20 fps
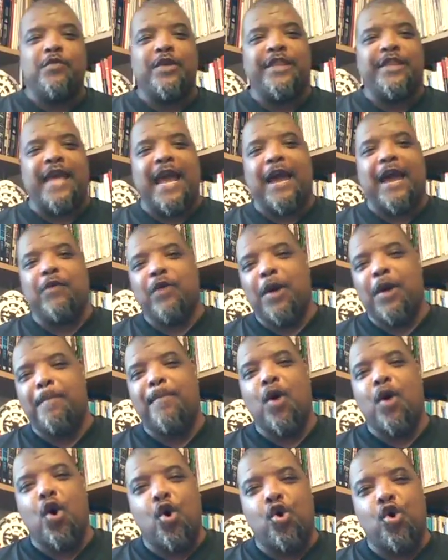Without a
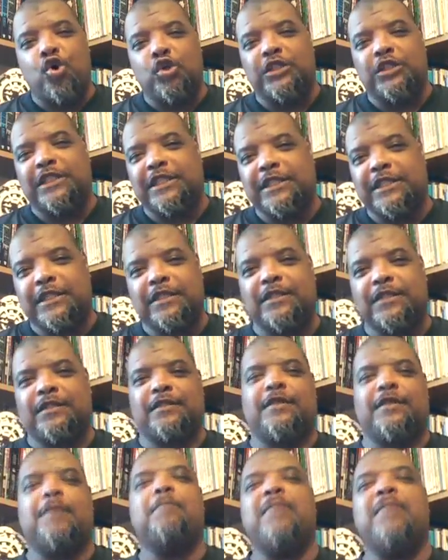Pause.
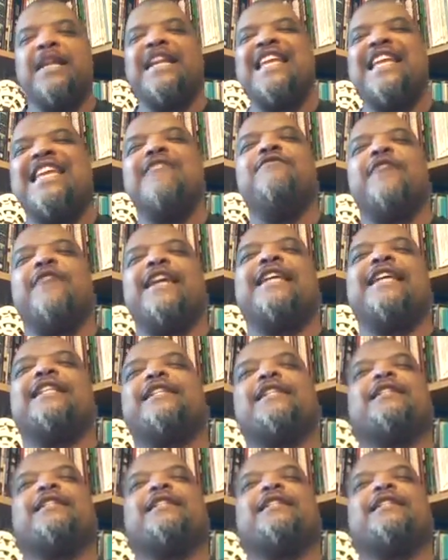Believe it.